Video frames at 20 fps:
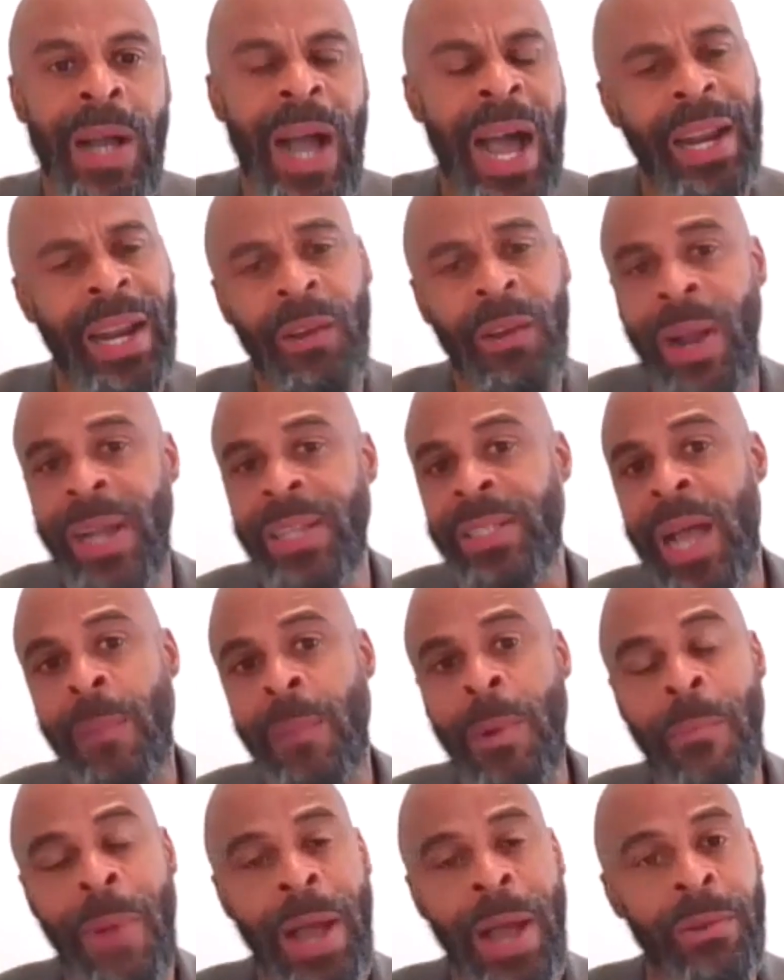I had a great
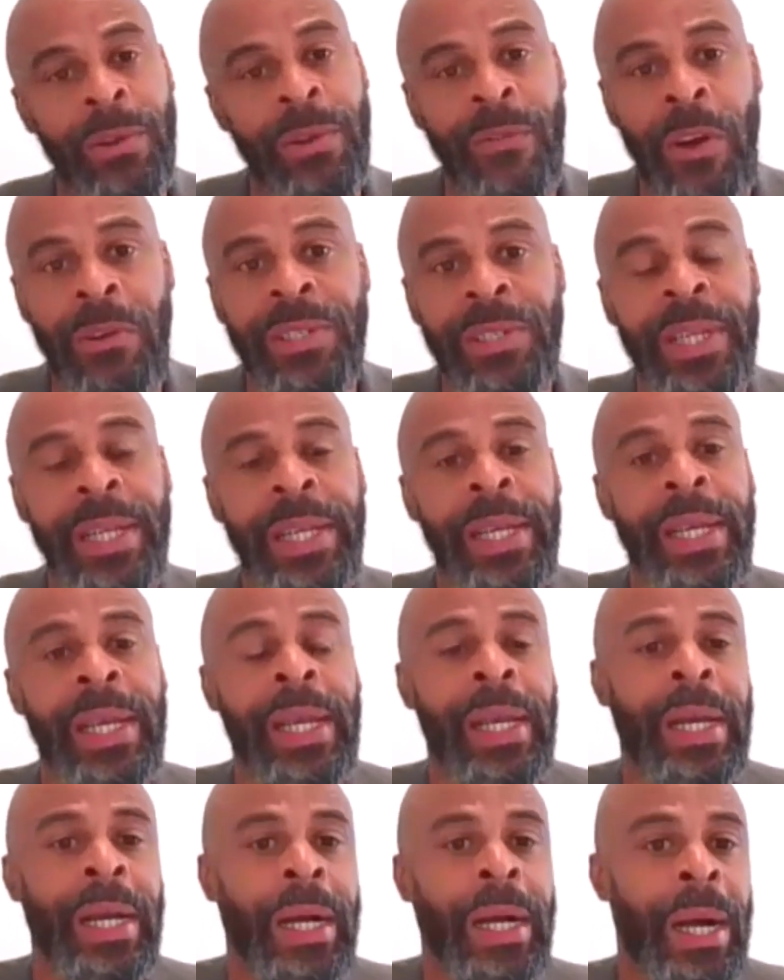time at my university.
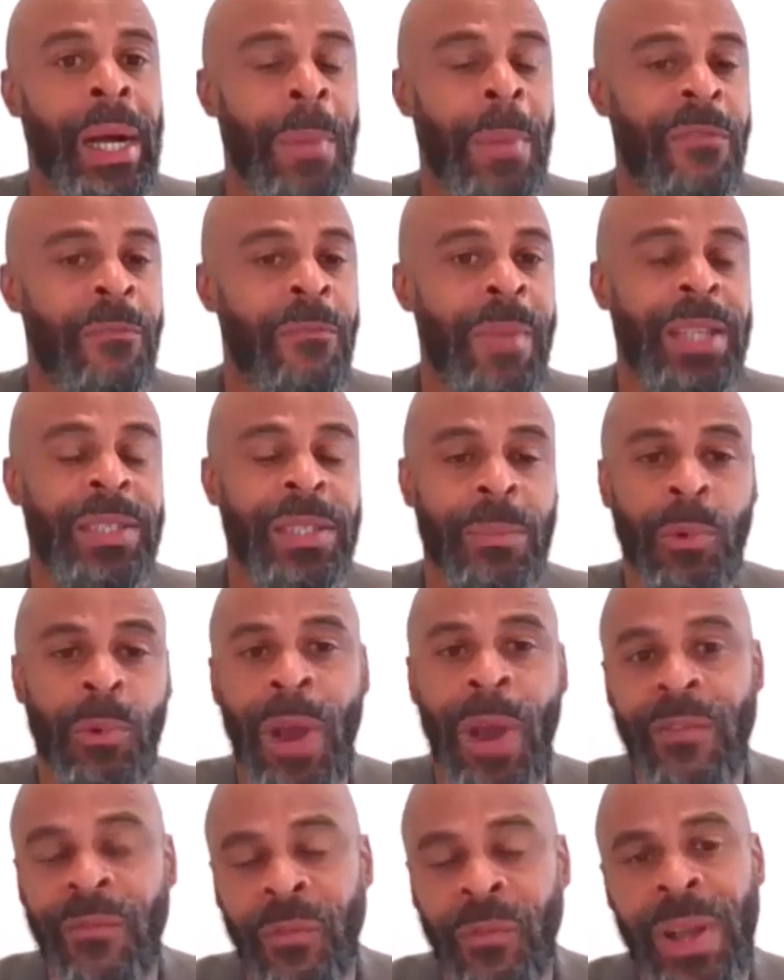Um, I've met some
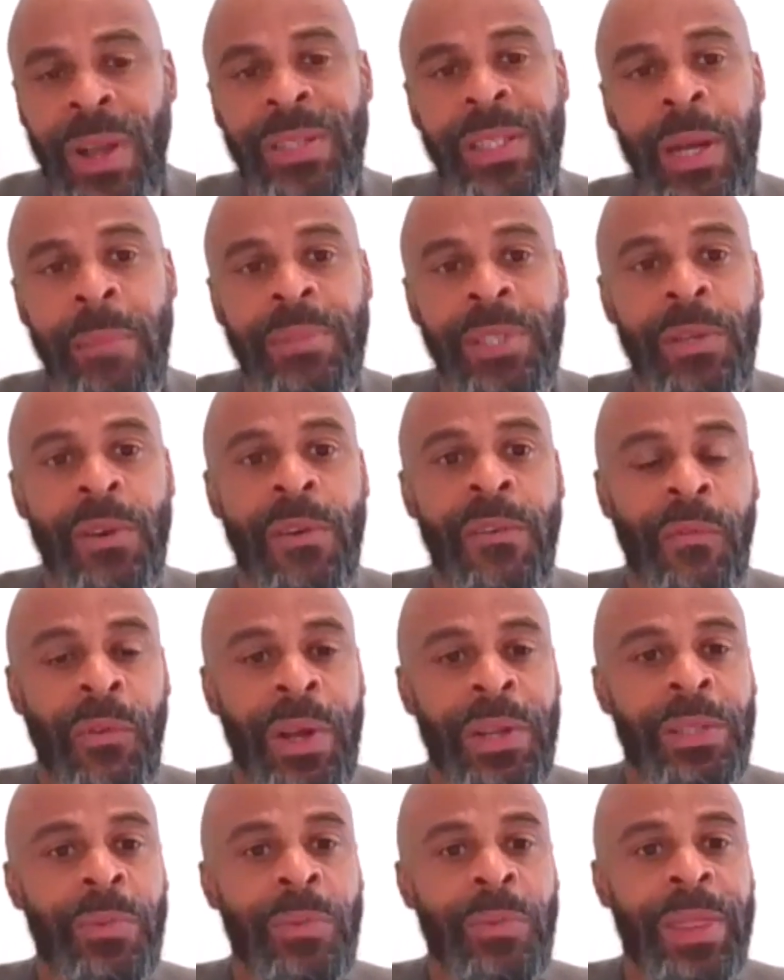great friends that I'm still
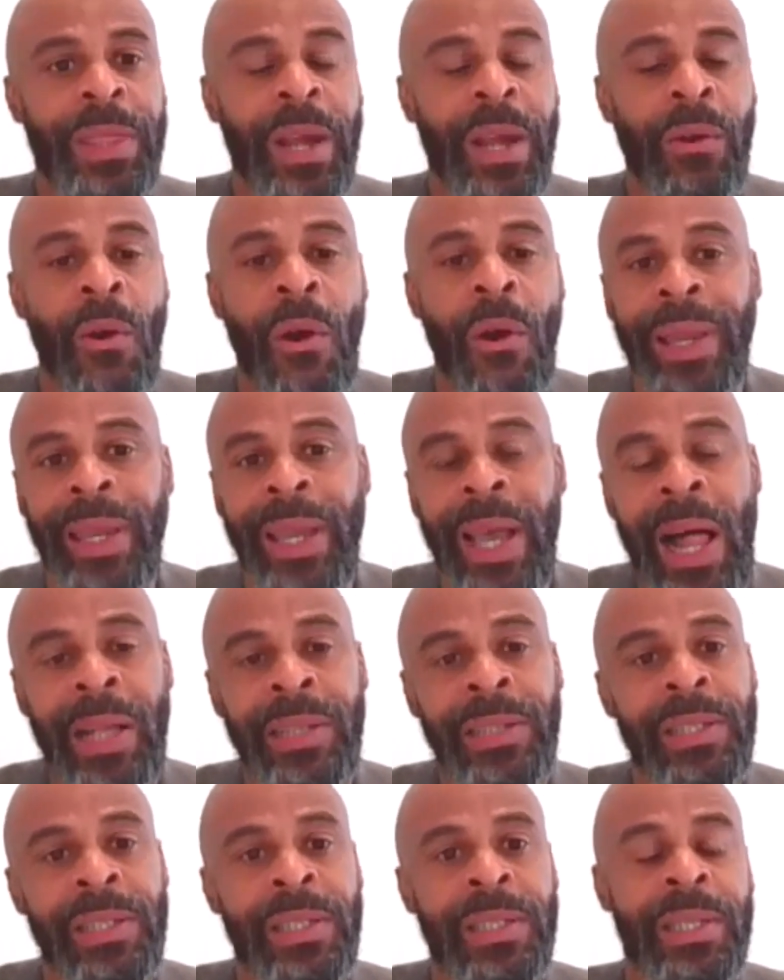friends with that are
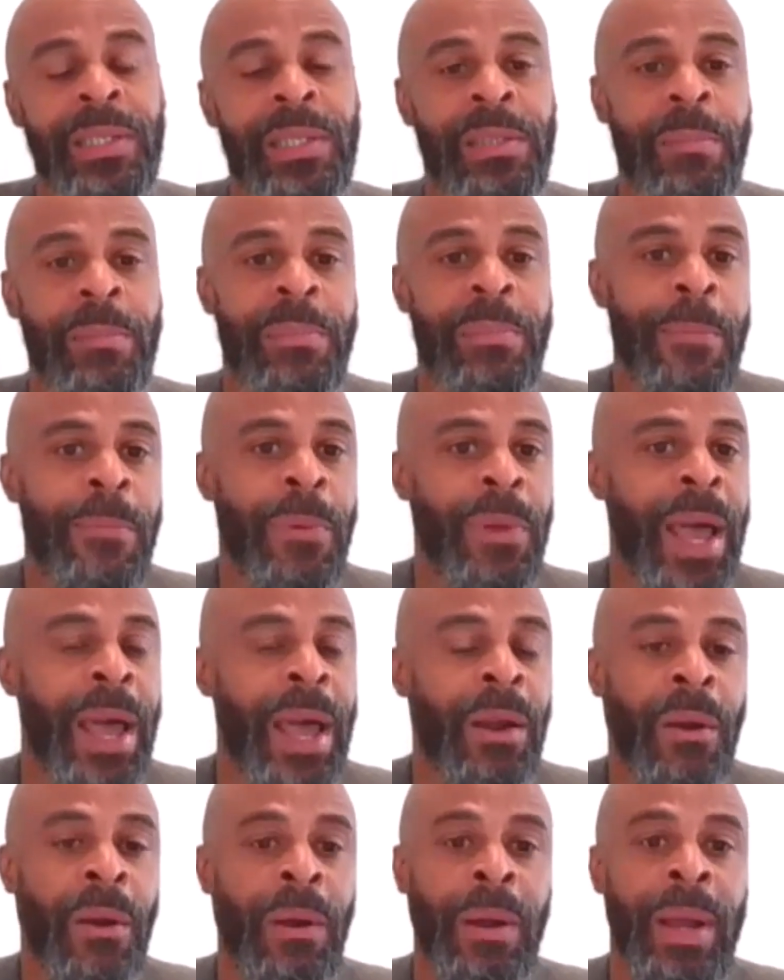archaeologists and some people
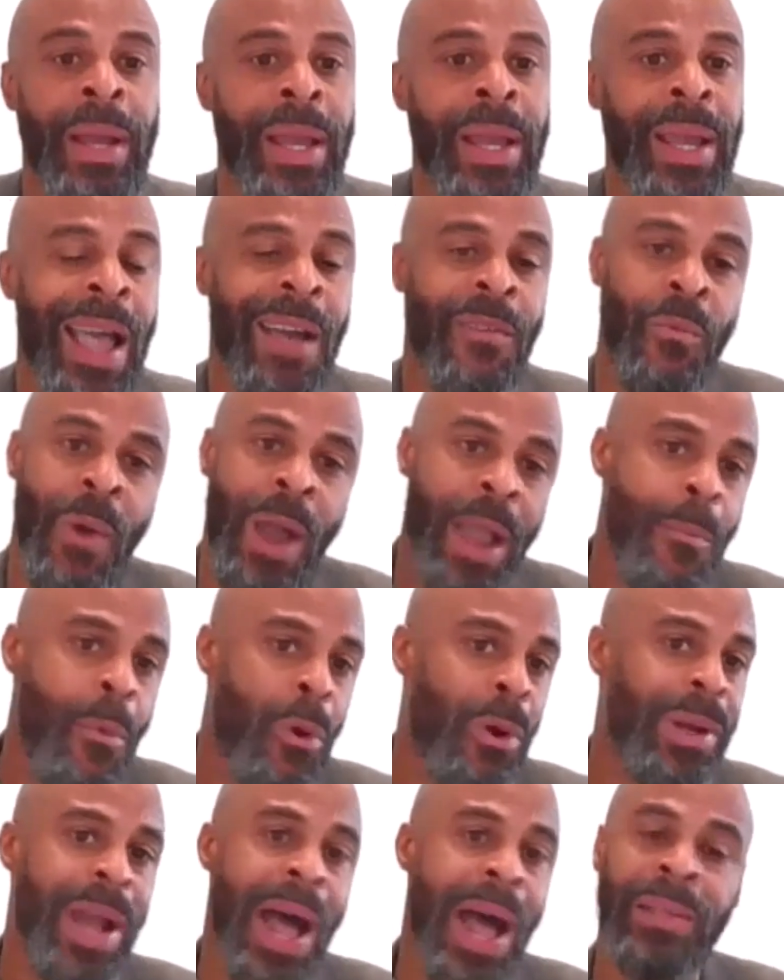that are have way
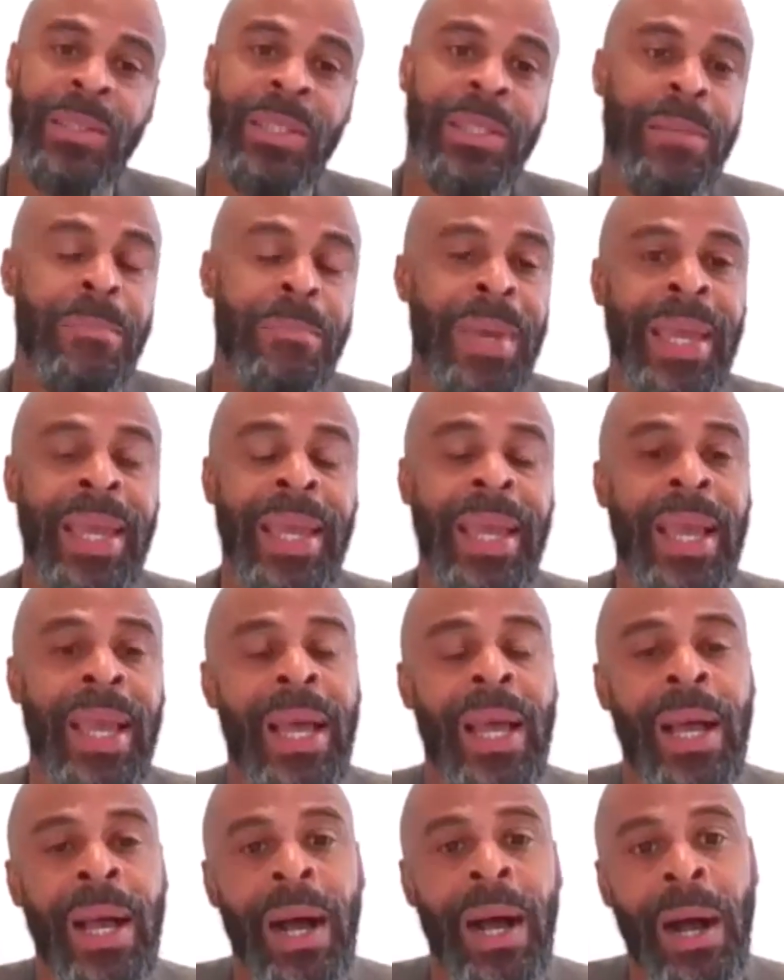more knowledge than me.
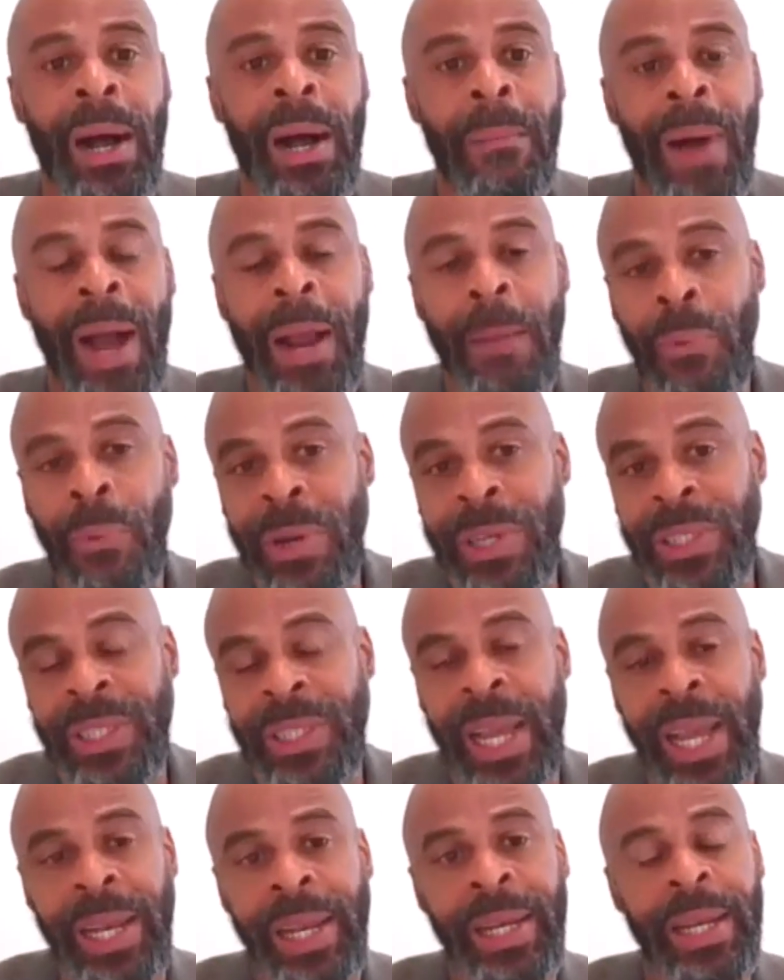Um, I
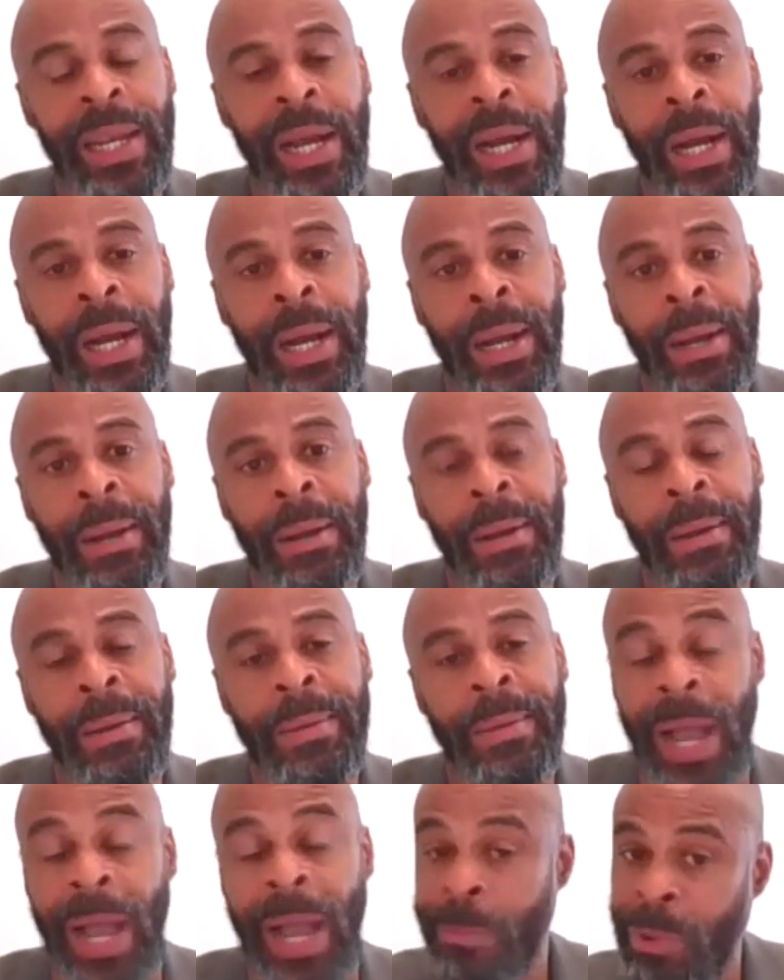appreciated uh,
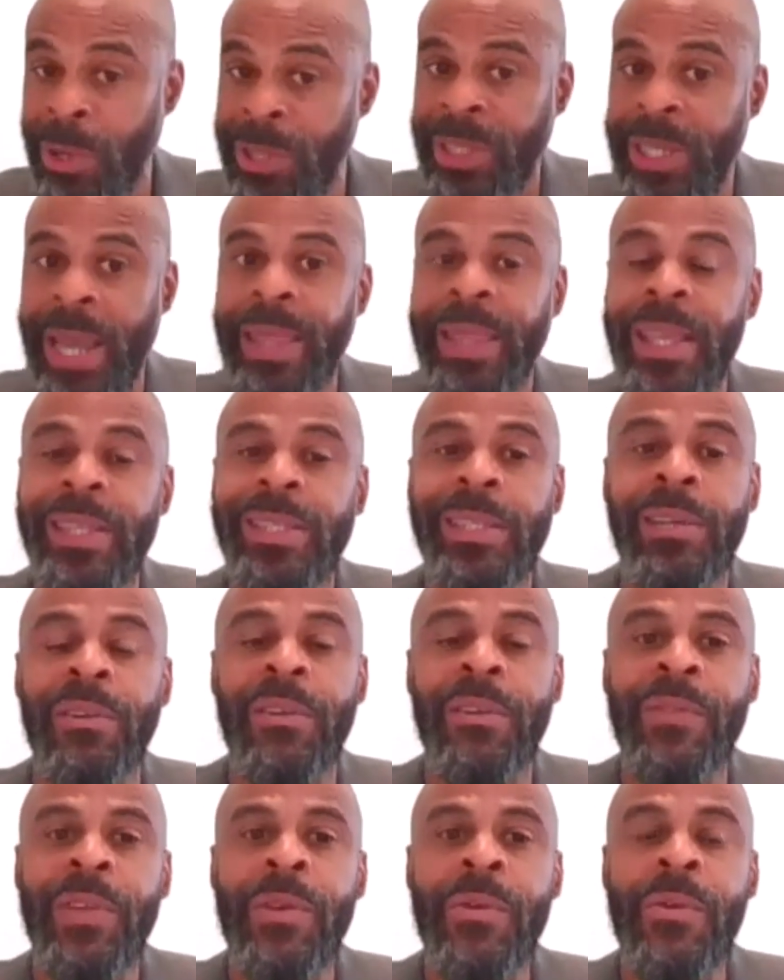I appreciate this
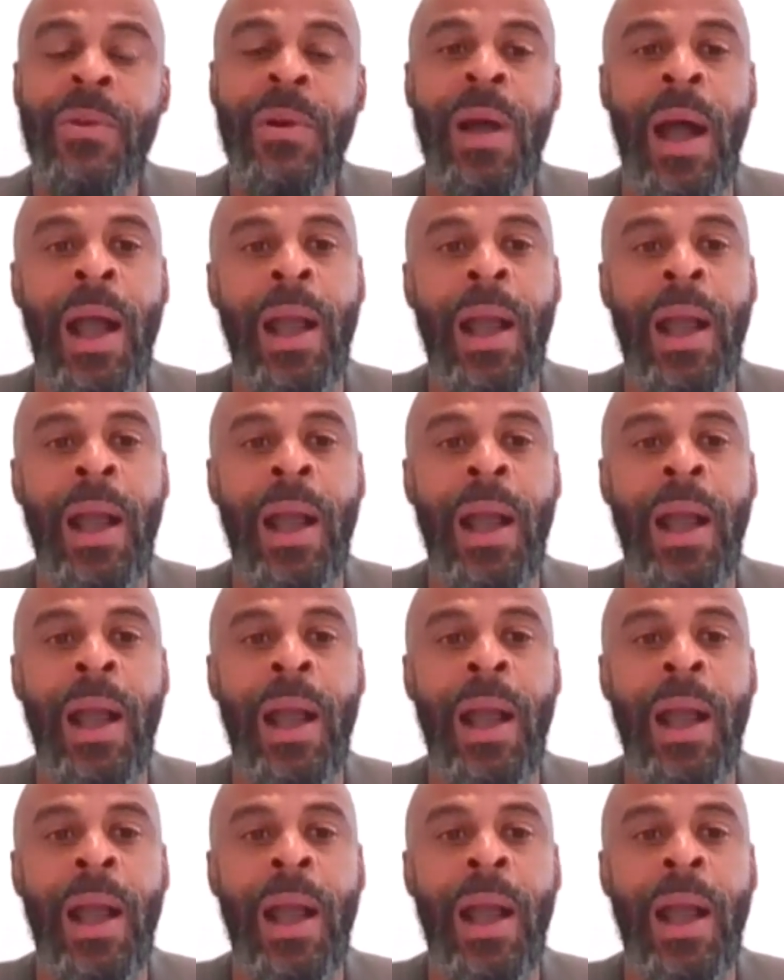interview.